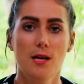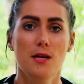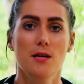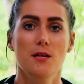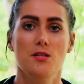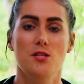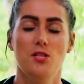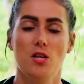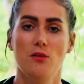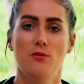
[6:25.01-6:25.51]

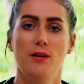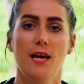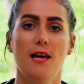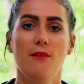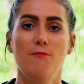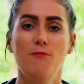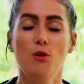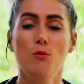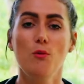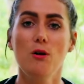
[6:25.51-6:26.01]
So
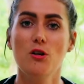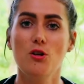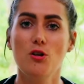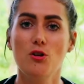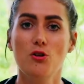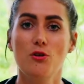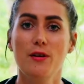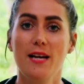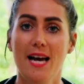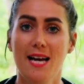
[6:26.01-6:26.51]
if you are
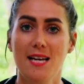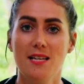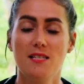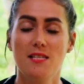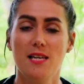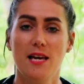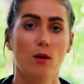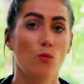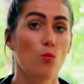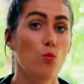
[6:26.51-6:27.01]

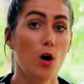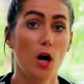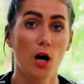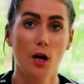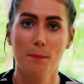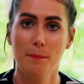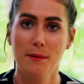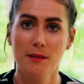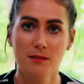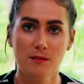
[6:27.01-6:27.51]
creating
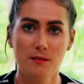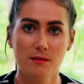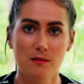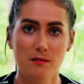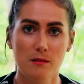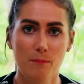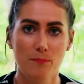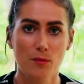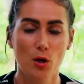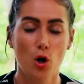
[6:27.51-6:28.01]

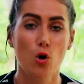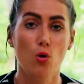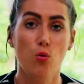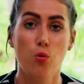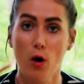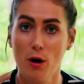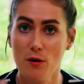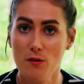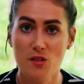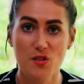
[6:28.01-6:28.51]
workbooks,
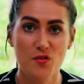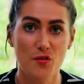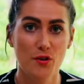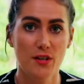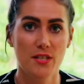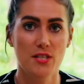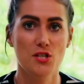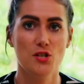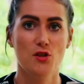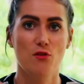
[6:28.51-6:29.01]
quotes for
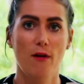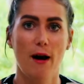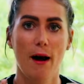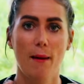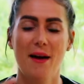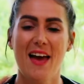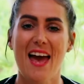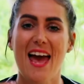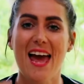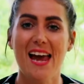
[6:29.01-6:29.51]
Instagram,
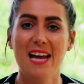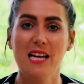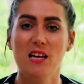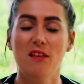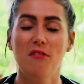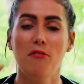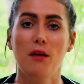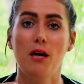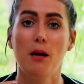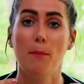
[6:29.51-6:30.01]

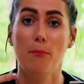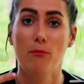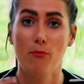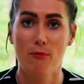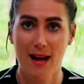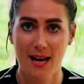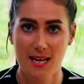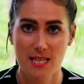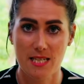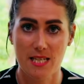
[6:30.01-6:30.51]
anything
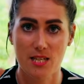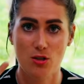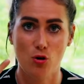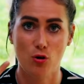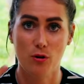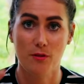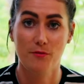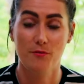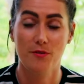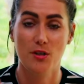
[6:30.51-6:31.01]
branded
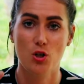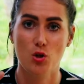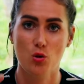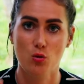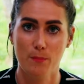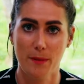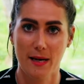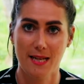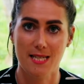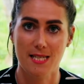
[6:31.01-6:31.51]
on a visual
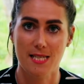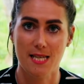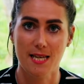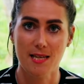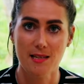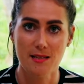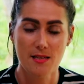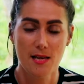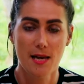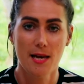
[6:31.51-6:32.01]

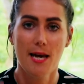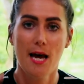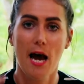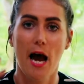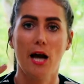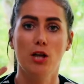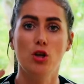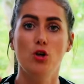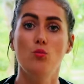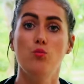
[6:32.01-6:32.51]
basis,
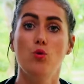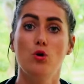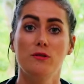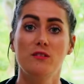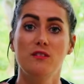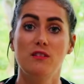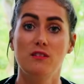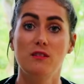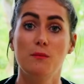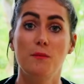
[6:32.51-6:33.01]
and you want
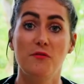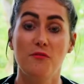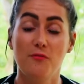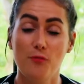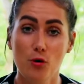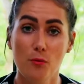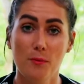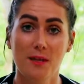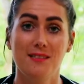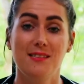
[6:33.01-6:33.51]
it to be
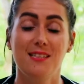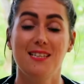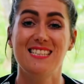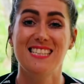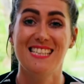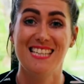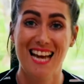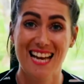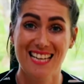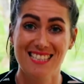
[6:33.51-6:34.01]
formatted
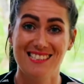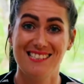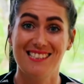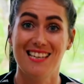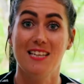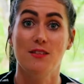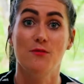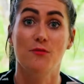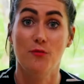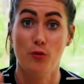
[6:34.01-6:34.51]
and
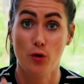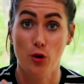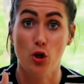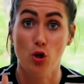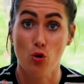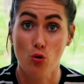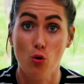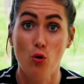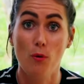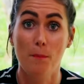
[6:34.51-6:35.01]
edited for
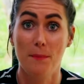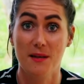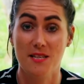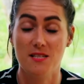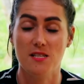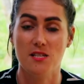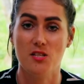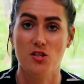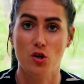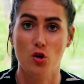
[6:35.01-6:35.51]
your
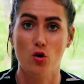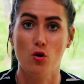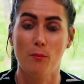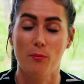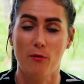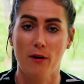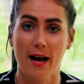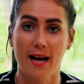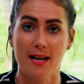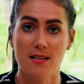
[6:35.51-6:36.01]
business and your
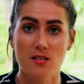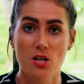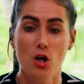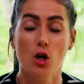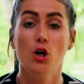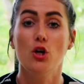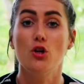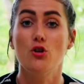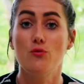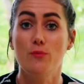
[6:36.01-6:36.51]
brand,
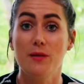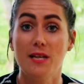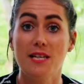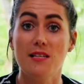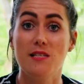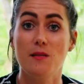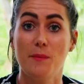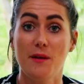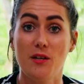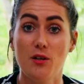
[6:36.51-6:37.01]
you need
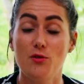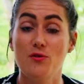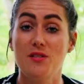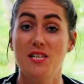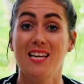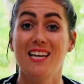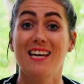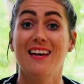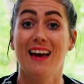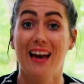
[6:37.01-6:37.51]
to be using
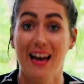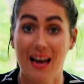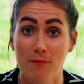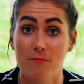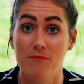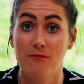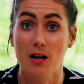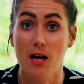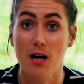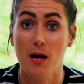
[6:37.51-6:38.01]

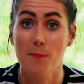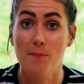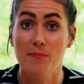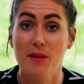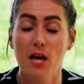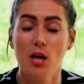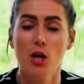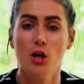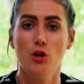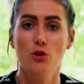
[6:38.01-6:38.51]
Canva.
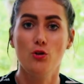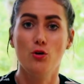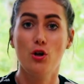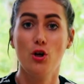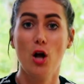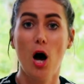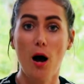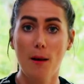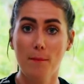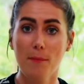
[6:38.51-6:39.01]
You
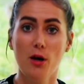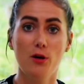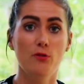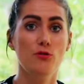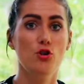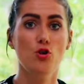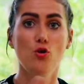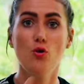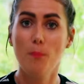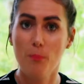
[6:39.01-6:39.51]
can upload
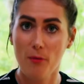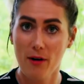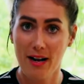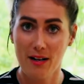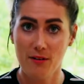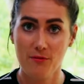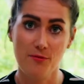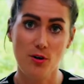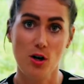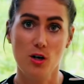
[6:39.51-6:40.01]
your
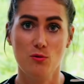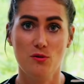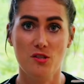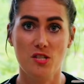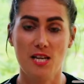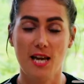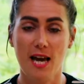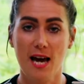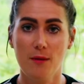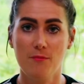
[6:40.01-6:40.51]
brand files to
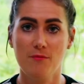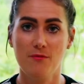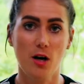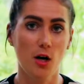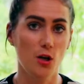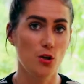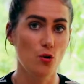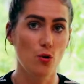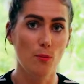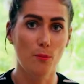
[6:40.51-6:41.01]

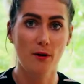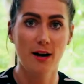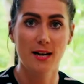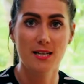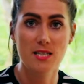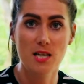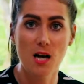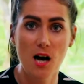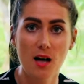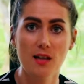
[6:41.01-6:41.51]
Canva, your brand
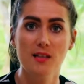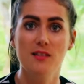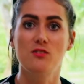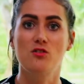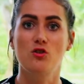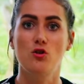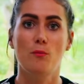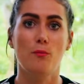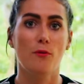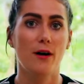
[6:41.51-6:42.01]
colors,
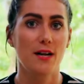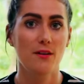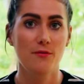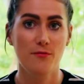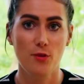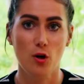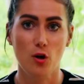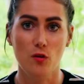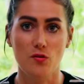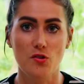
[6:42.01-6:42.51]
your brand
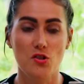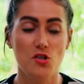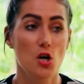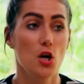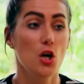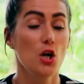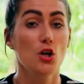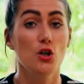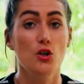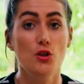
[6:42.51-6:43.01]
fonts.
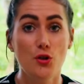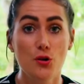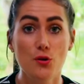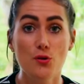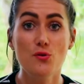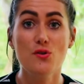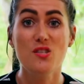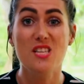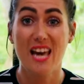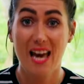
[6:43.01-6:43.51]

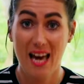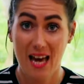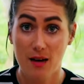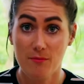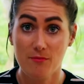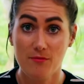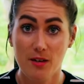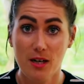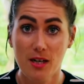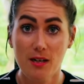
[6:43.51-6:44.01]
Use
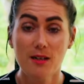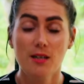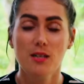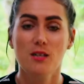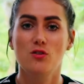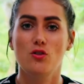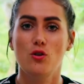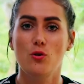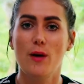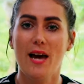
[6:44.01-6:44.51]

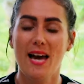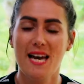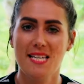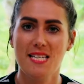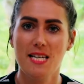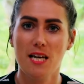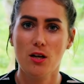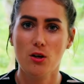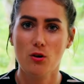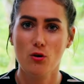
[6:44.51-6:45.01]
Canva to
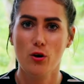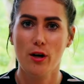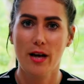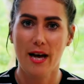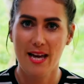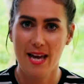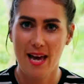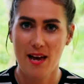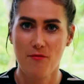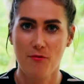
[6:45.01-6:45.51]
edit and
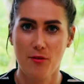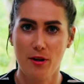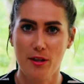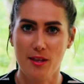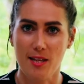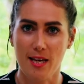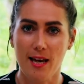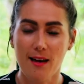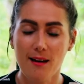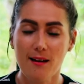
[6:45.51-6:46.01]
create
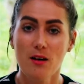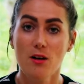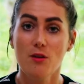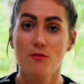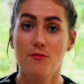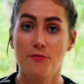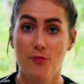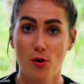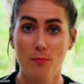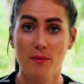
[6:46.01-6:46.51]
everything
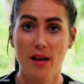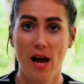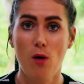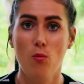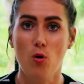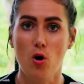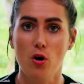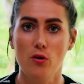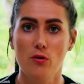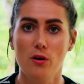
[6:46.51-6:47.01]
from now
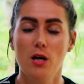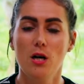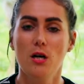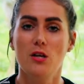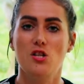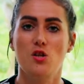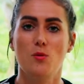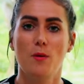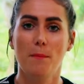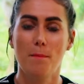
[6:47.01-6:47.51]
on.
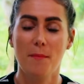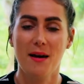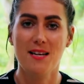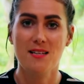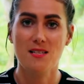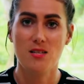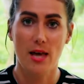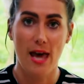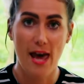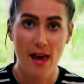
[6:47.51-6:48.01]
So it
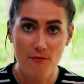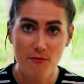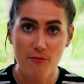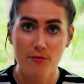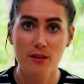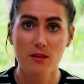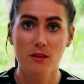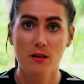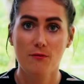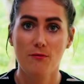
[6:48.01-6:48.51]
makes
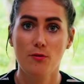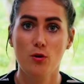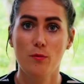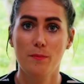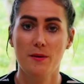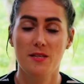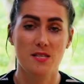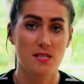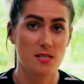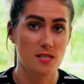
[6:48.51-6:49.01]
everything for your
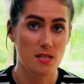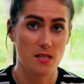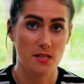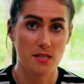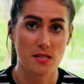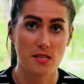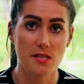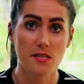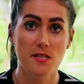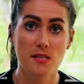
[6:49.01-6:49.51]
business
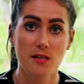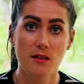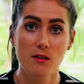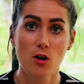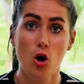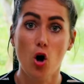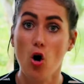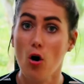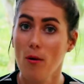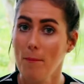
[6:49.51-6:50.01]
consistent,
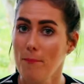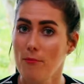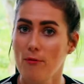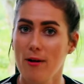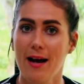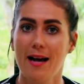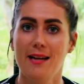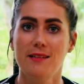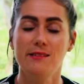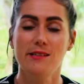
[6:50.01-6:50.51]
on
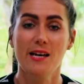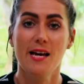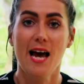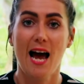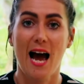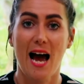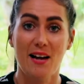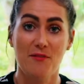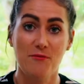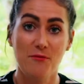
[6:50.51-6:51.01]
brand,
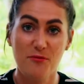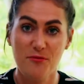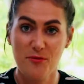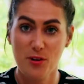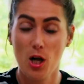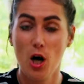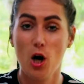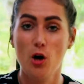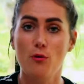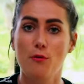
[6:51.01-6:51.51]
and
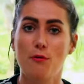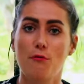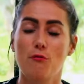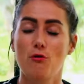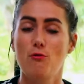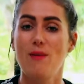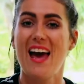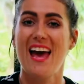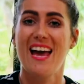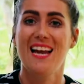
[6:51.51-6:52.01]
flow through
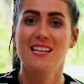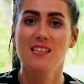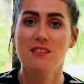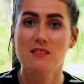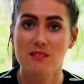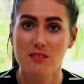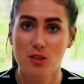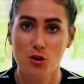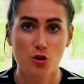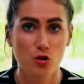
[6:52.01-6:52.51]
any
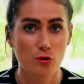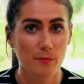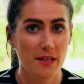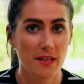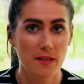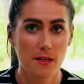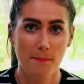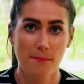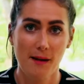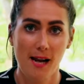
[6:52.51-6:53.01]
social
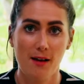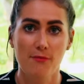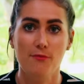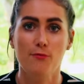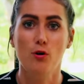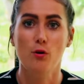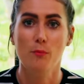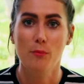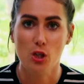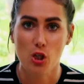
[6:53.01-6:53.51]
media
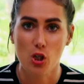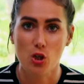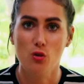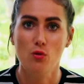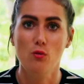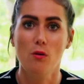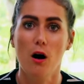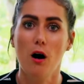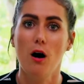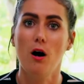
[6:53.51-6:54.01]
platform
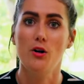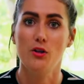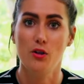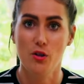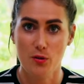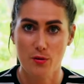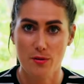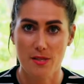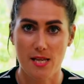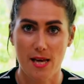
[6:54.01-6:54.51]
you are
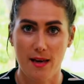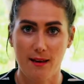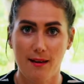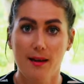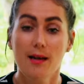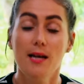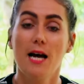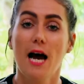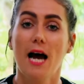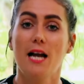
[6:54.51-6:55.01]
using.
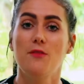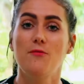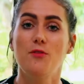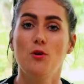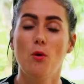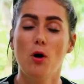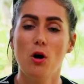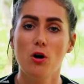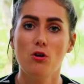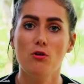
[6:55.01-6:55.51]
And if you
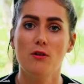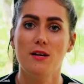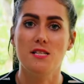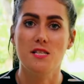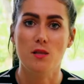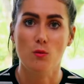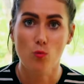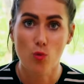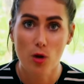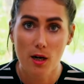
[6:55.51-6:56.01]
are
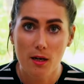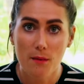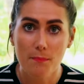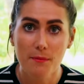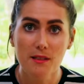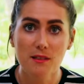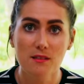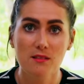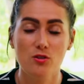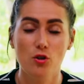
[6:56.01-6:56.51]
creating
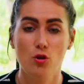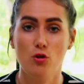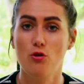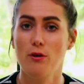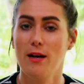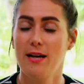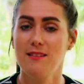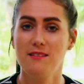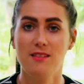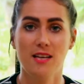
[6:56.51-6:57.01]
workbooks, you're
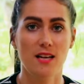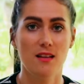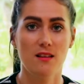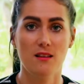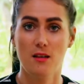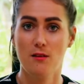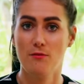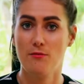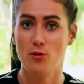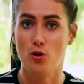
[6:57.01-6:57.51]
creating
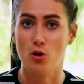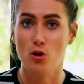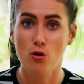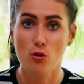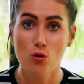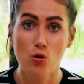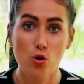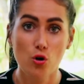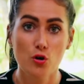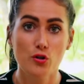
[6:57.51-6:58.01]
anything for a
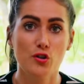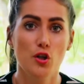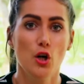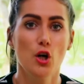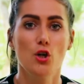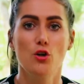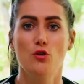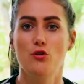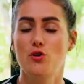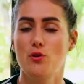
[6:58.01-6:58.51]

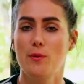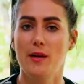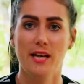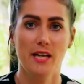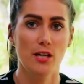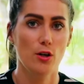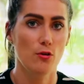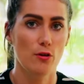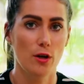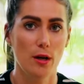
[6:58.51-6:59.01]
course, you're doing
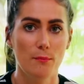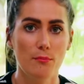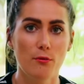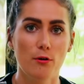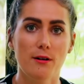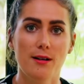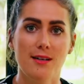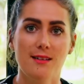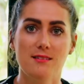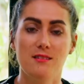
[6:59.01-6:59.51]
any online
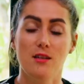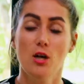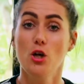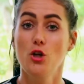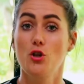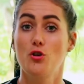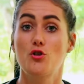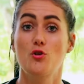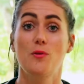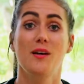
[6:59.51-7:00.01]
products,
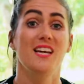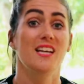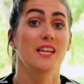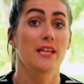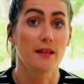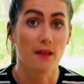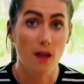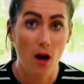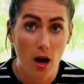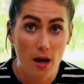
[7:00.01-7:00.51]
you're doing any
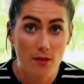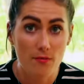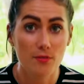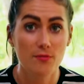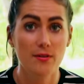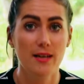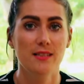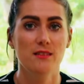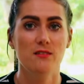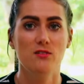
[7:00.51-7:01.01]
live
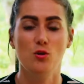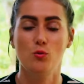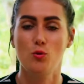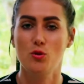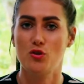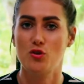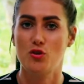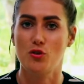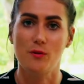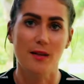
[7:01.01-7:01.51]
events, you want
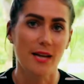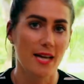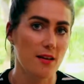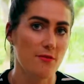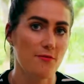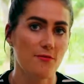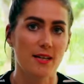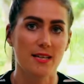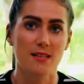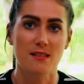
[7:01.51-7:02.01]
to do
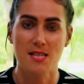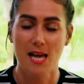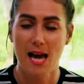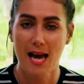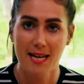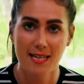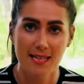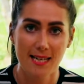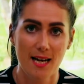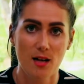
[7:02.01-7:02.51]
leaflets,
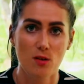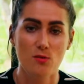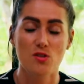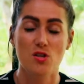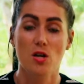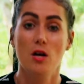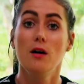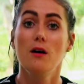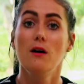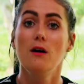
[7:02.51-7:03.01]
handouts,
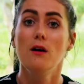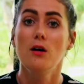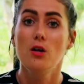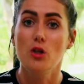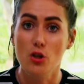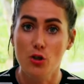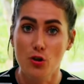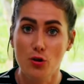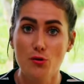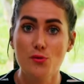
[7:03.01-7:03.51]

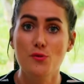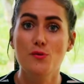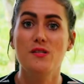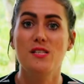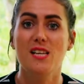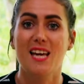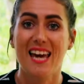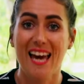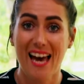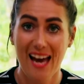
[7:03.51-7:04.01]

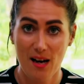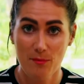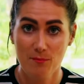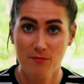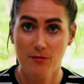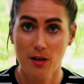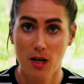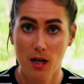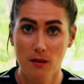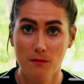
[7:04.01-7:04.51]
use
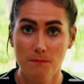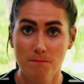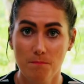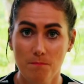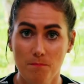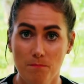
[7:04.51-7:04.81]
Canva.